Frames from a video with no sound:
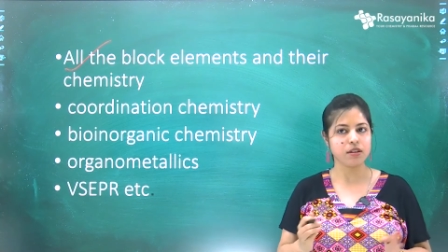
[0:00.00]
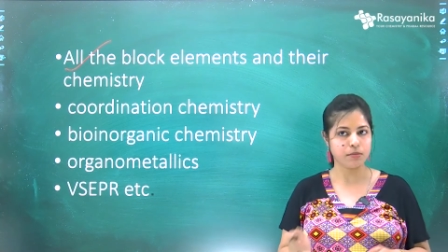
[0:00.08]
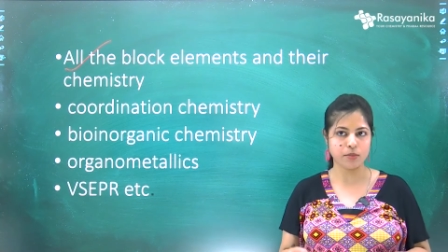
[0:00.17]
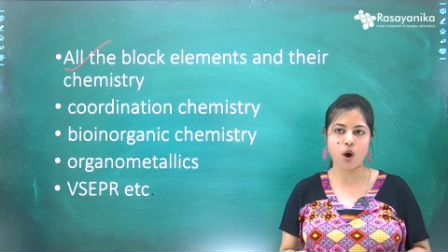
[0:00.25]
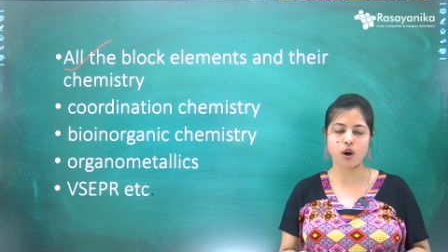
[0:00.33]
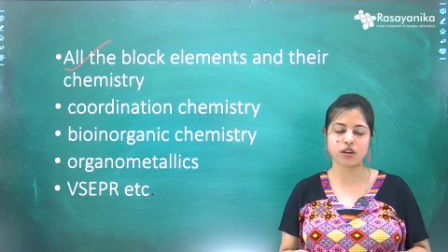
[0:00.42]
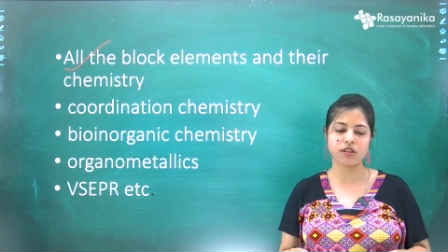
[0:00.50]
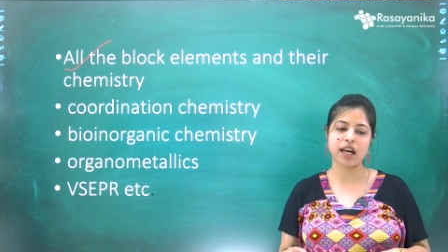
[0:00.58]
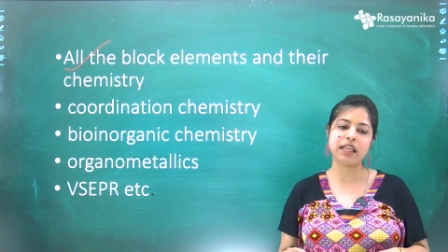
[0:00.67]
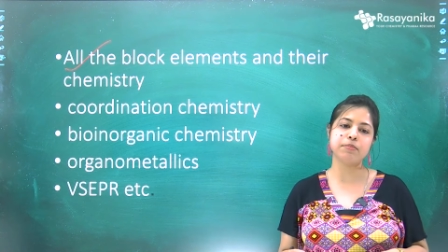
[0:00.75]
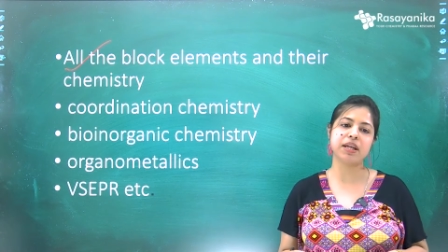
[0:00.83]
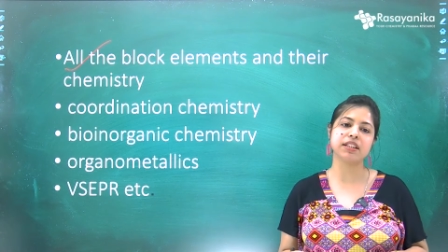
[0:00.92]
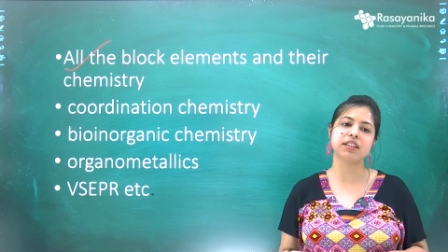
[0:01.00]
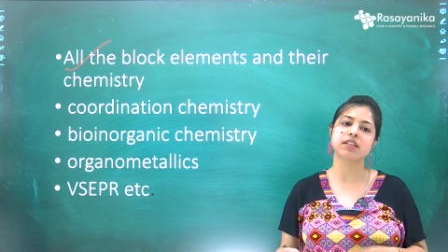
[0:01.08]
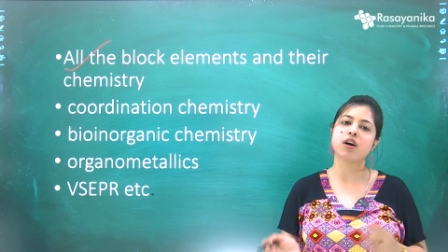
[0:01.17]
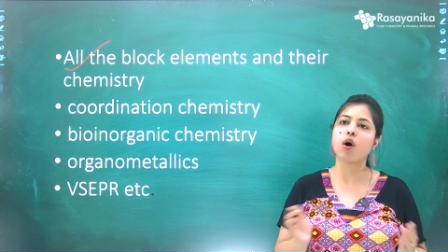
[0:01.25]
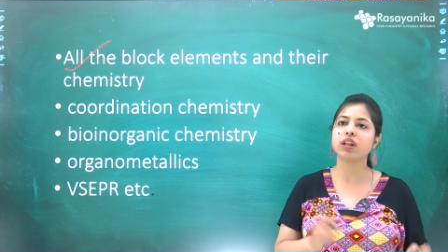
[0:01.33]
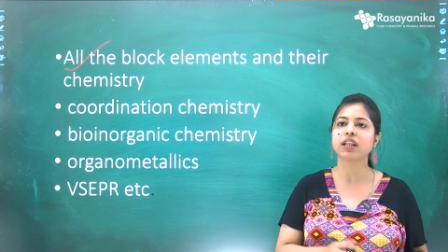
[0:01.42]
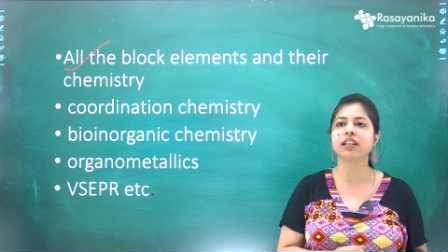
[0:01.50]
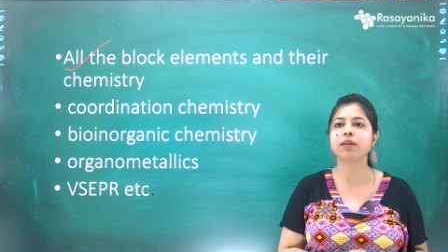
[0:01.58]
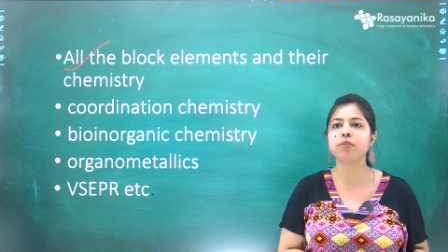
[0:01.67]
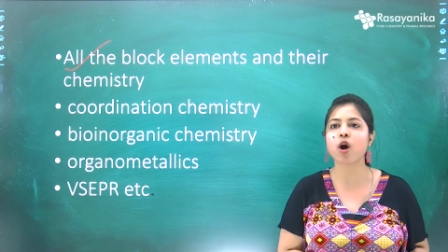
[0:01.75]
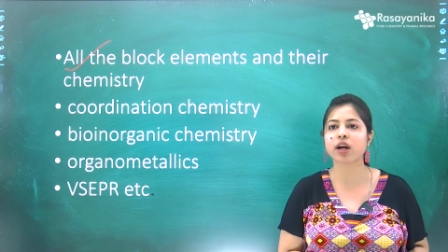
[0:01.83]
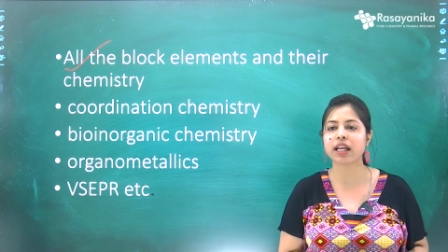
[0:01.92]
block elements all the
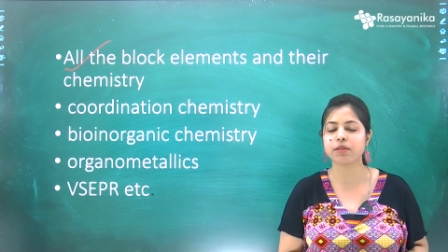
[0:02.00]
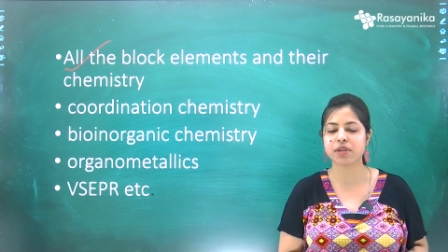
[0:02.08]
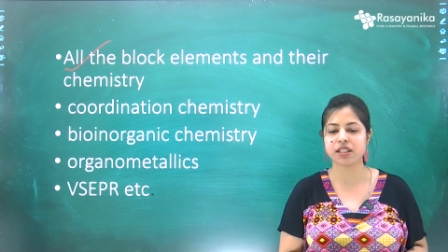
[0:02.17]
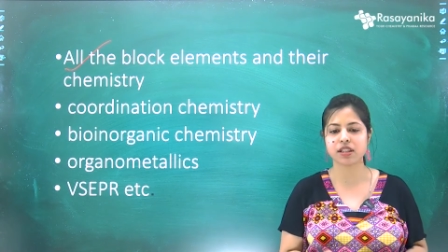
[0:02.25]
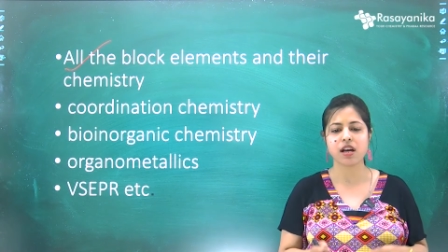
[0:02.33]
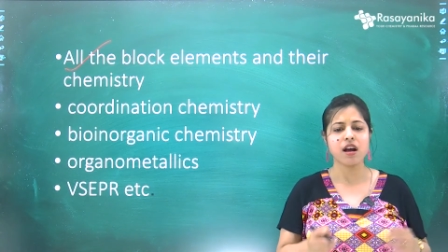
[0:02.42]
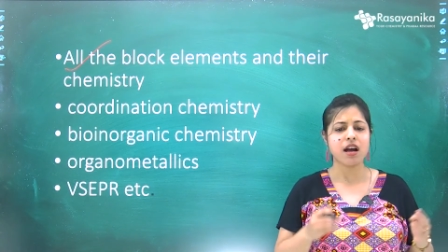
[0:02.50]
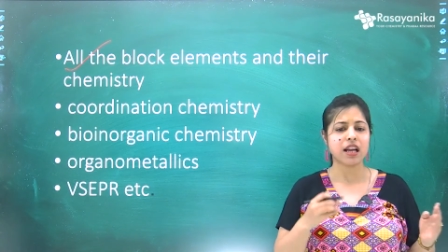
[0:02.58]
d block elements